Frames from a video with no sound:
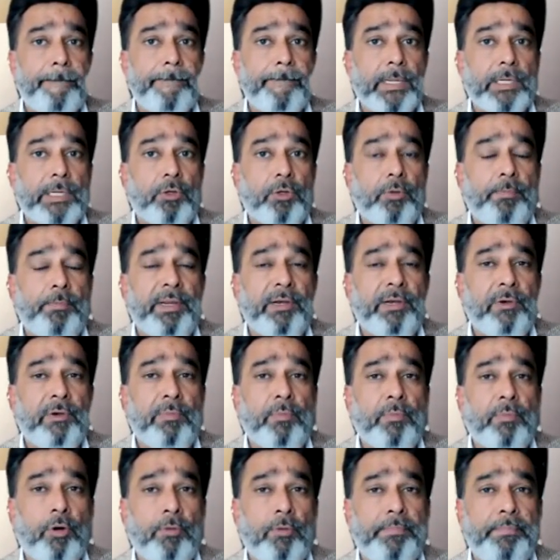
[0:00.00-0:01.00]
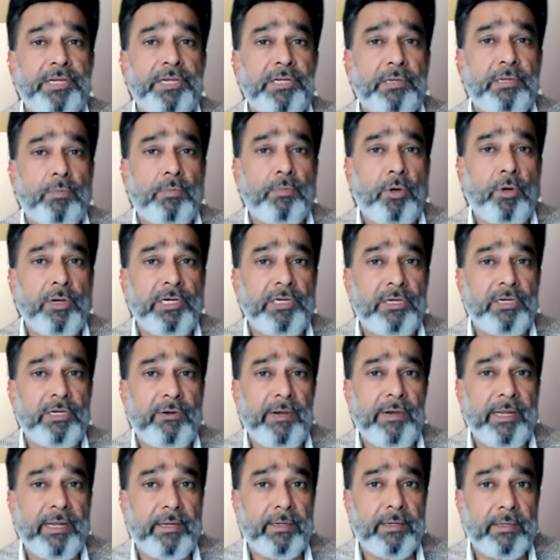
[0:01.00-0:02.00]
could be remote patient
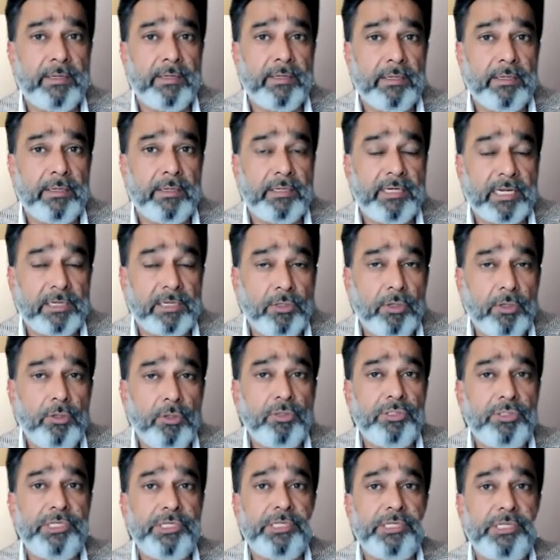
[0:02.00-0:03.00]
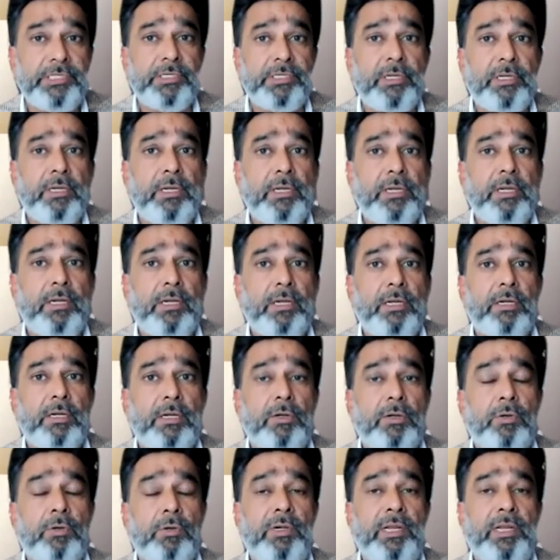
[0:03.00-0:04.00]
monitoring technologies,
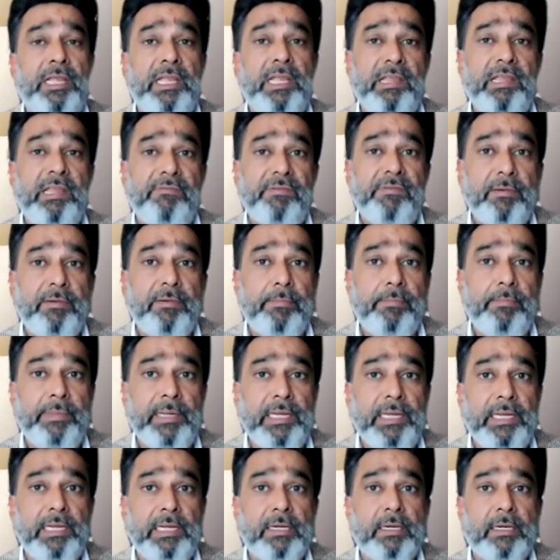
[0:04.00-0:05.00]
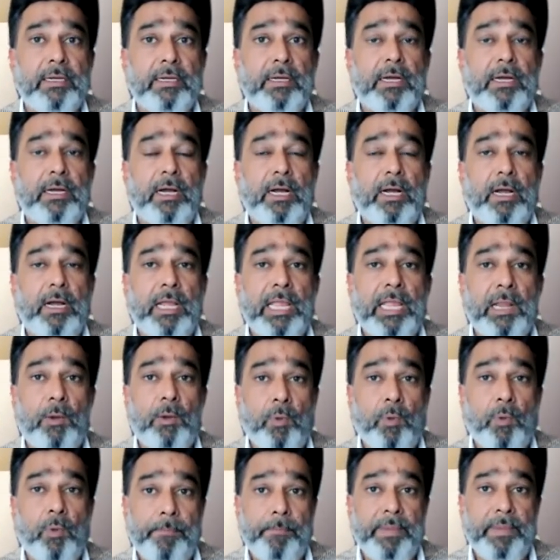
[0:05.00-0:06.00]
could even be
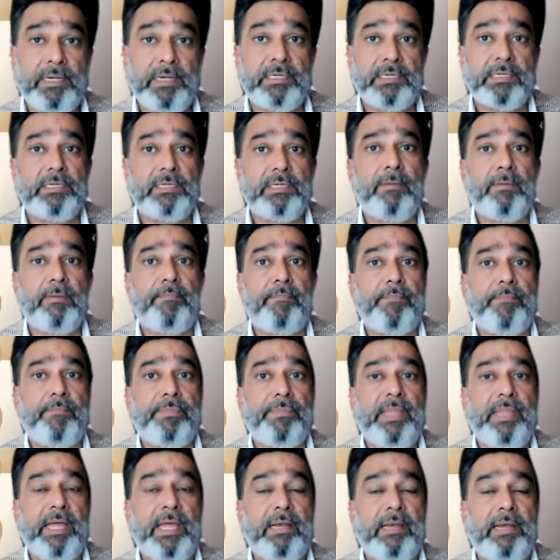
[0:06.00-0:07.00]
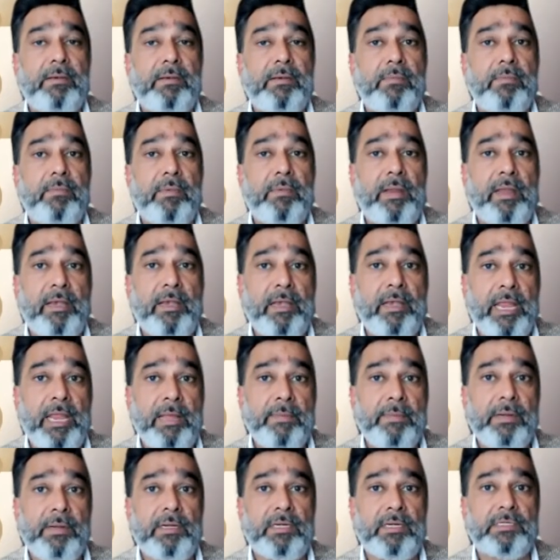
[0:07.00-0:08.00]
equipment that
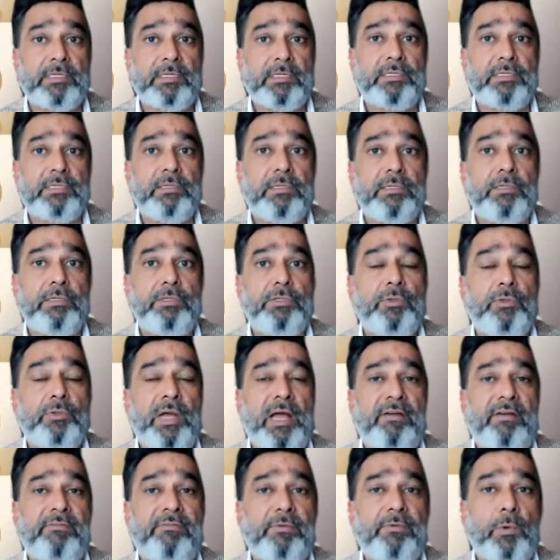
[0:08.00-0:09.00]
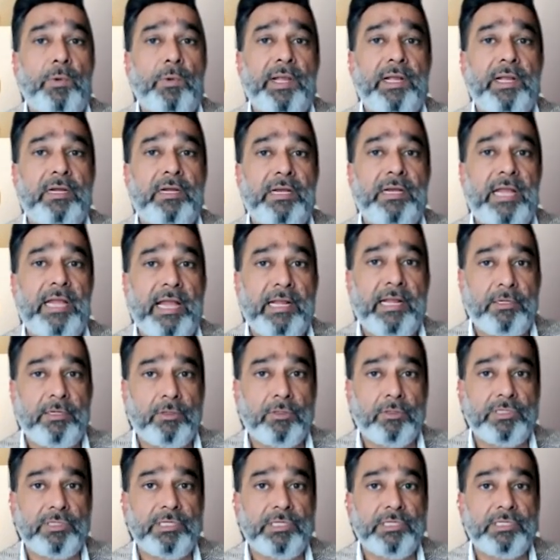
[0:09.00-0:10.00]
enable us to have quicker
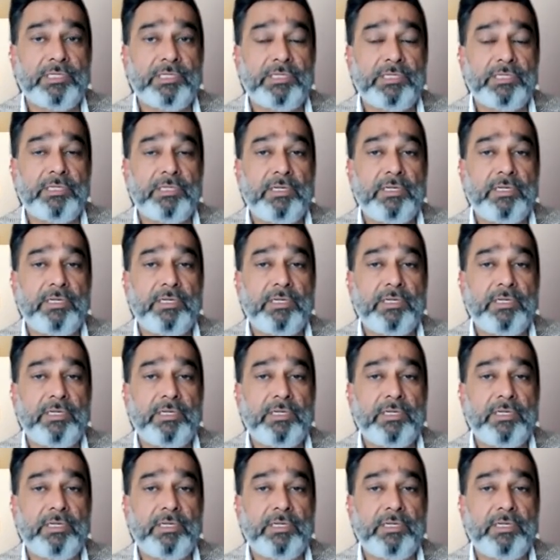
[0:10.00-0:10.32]
diagnosis